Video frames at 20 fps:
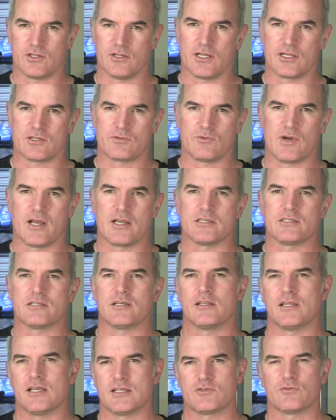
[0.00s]
the next race,
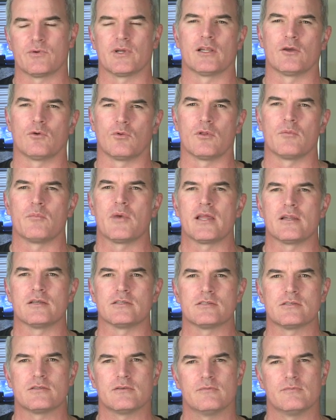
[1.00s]
and that's really all that
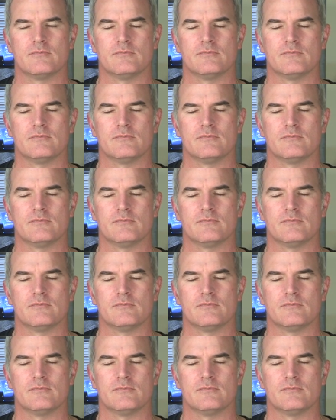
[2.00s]
matters.